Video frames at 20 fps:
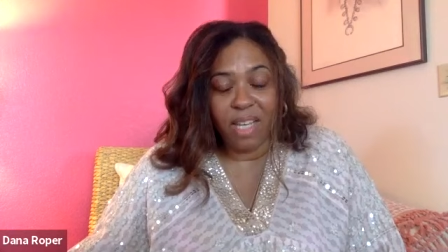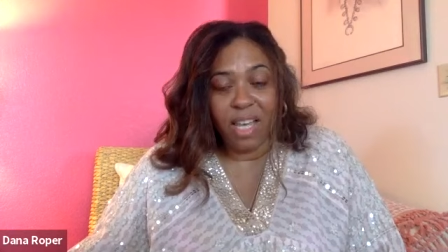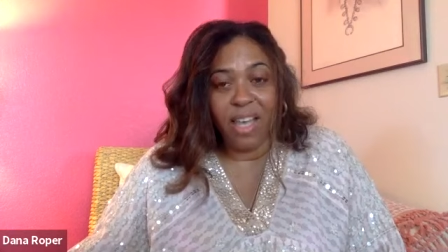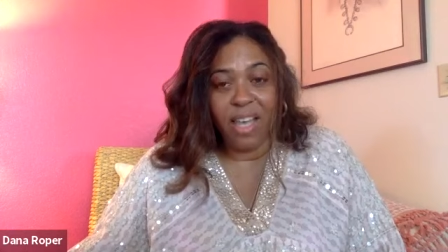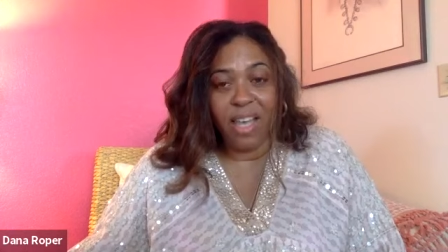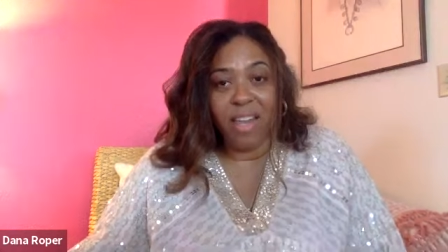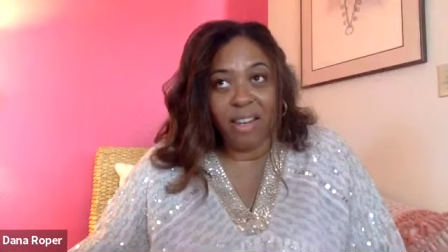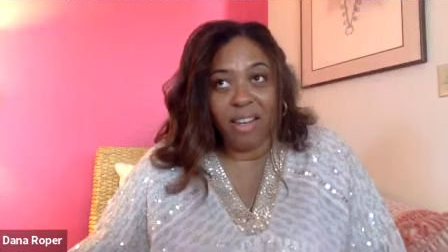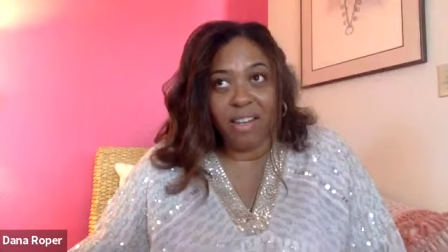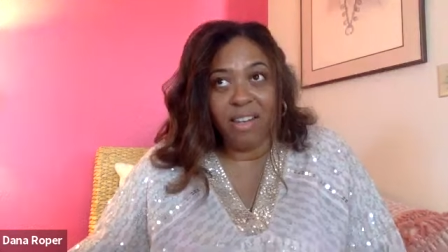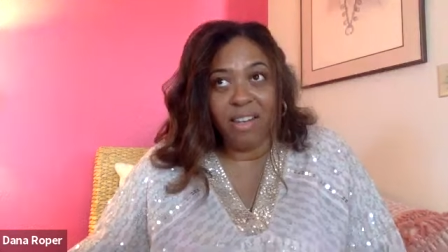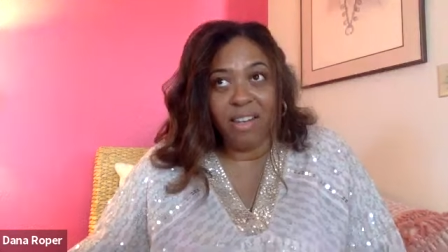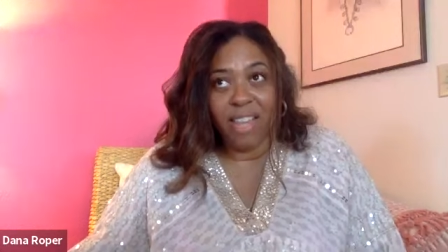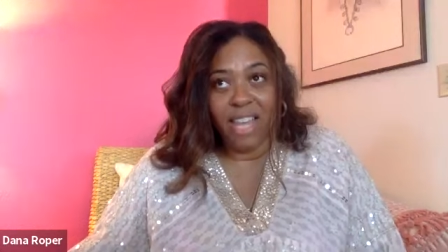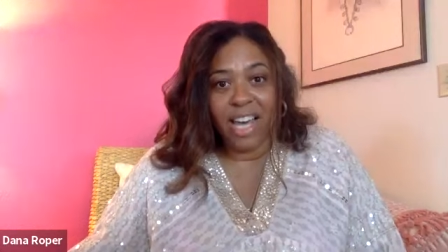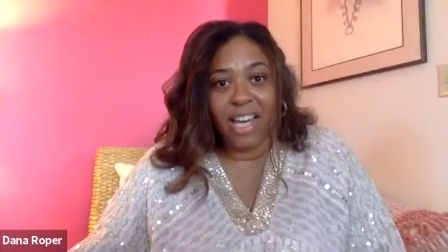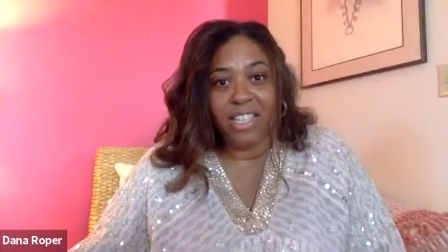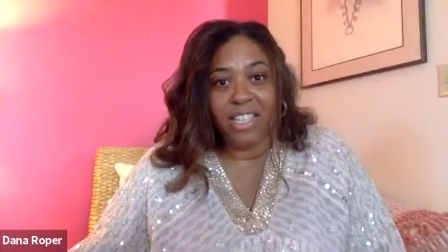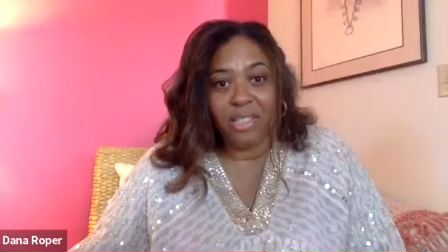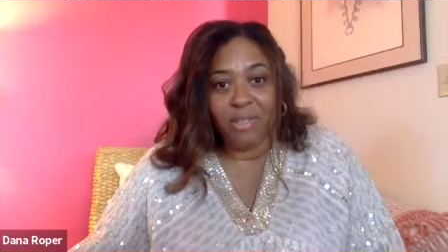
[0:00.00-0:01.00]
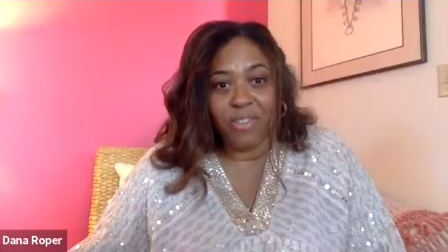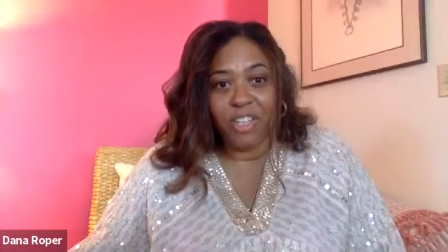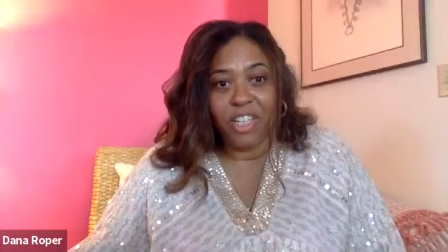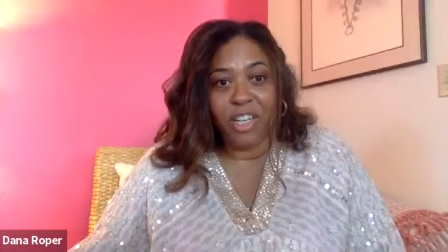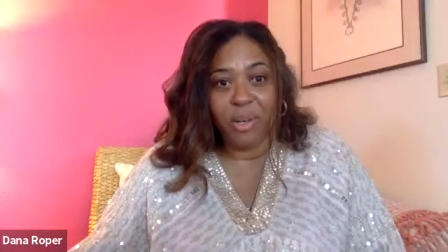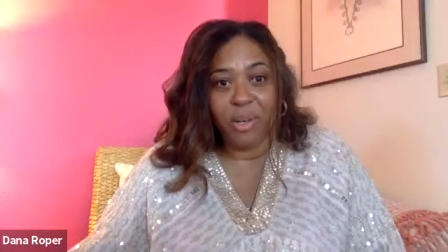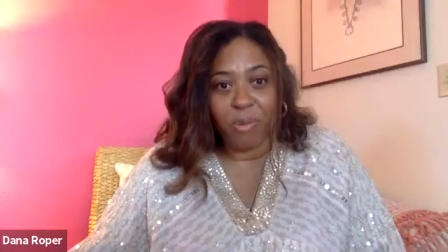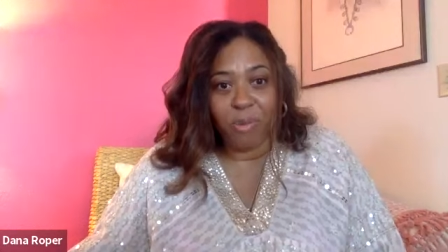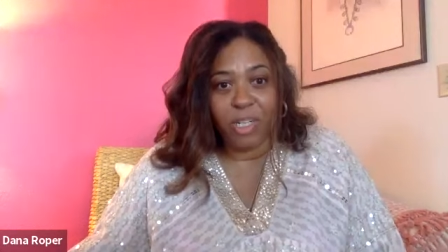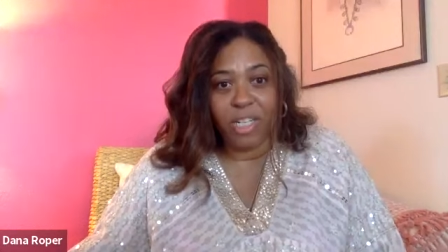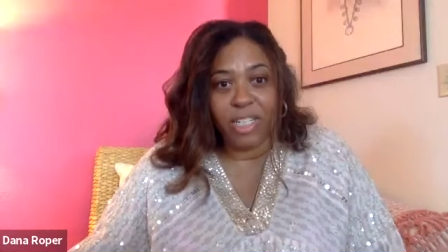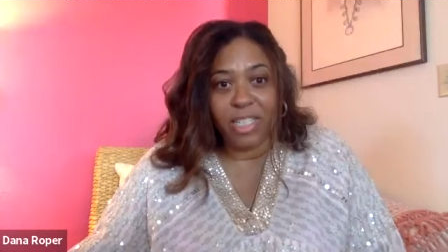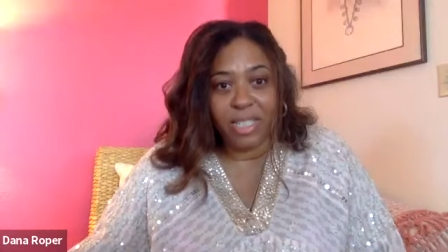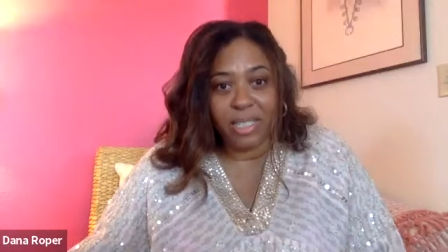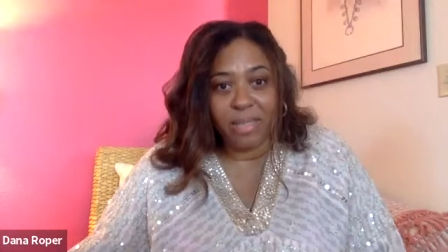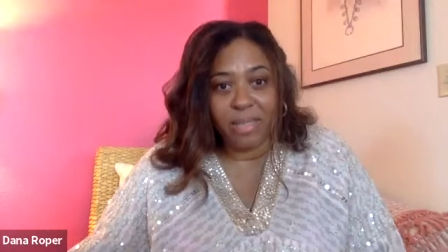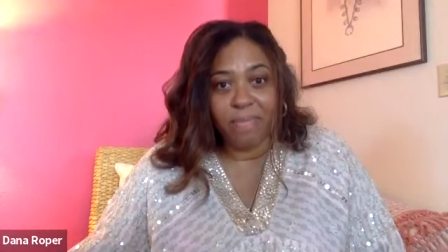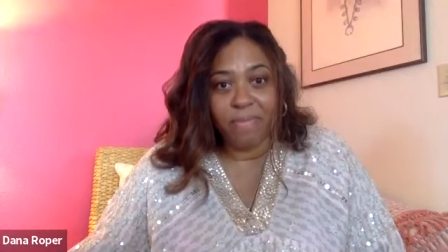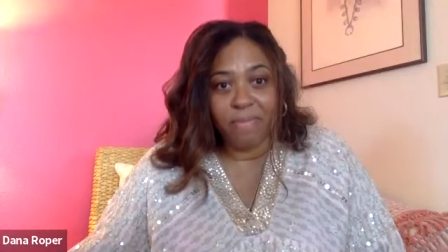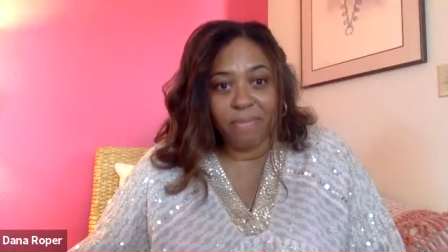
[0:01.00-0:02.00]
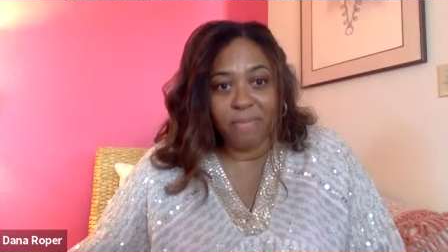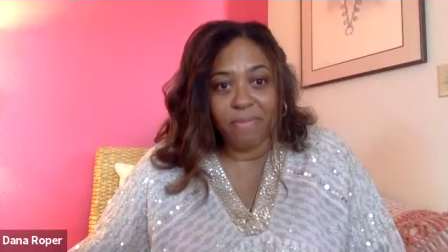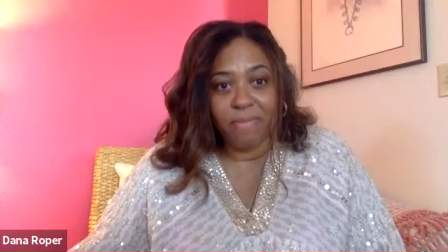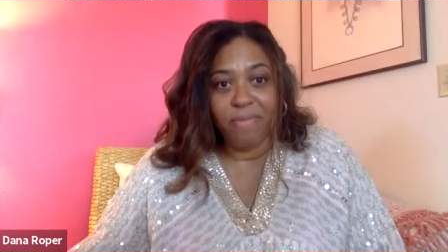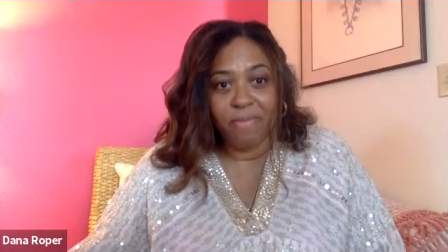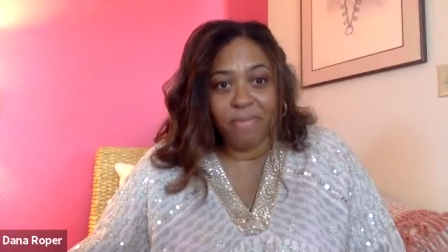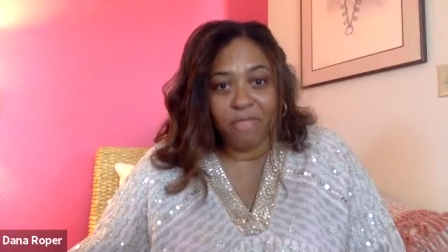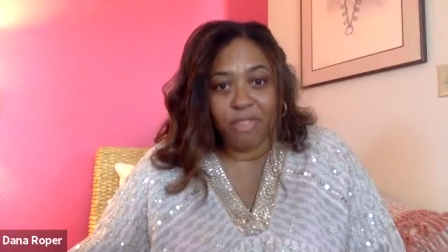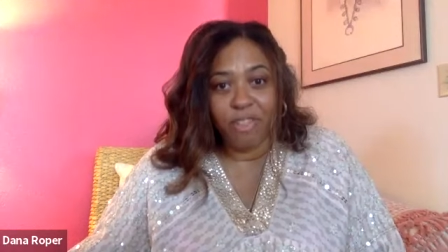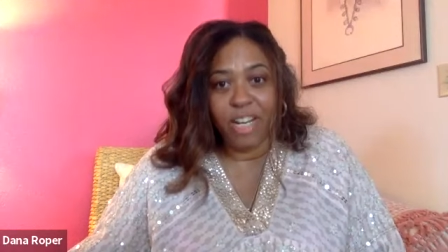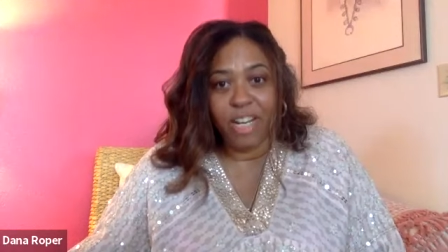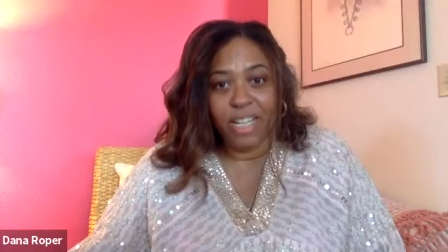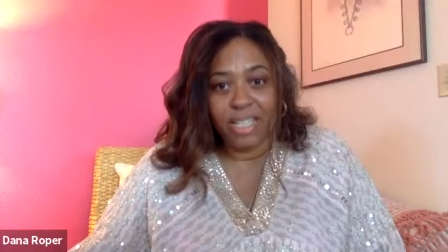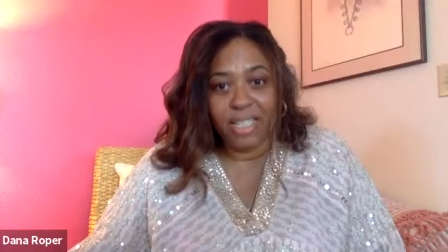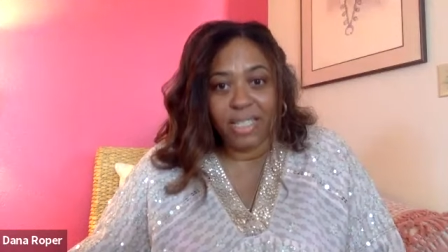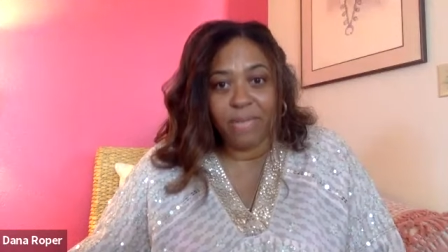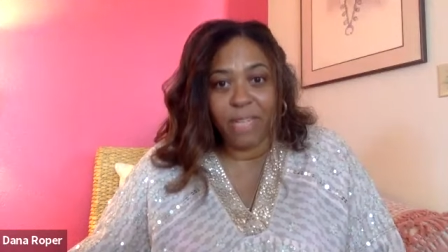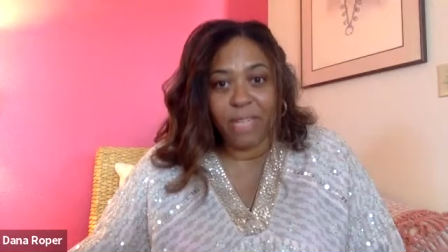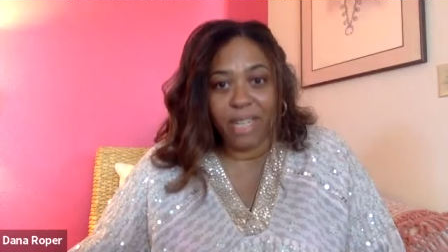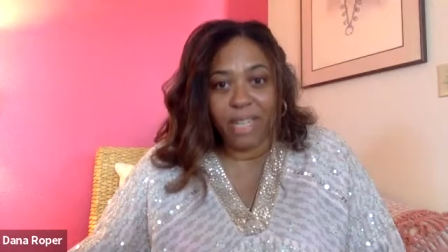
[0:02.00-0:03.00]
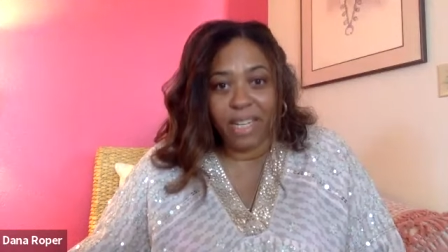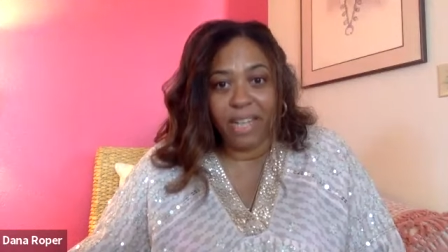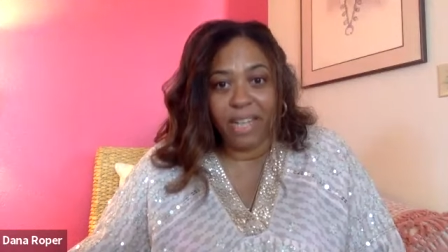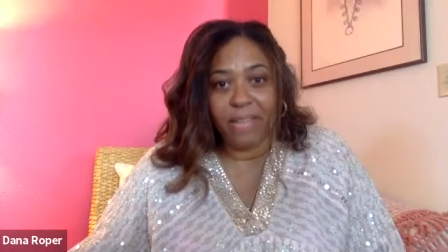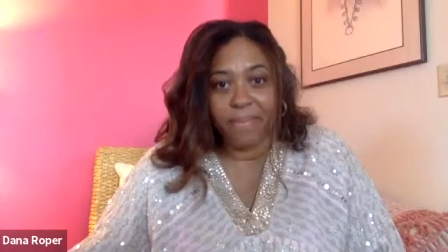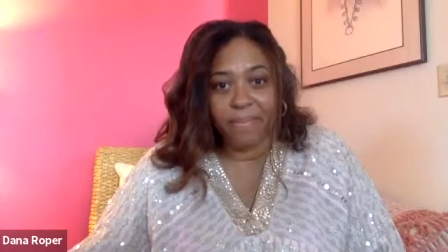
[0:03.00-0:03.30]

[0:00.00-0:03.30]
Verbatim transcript: And that is very worrisome for us right now.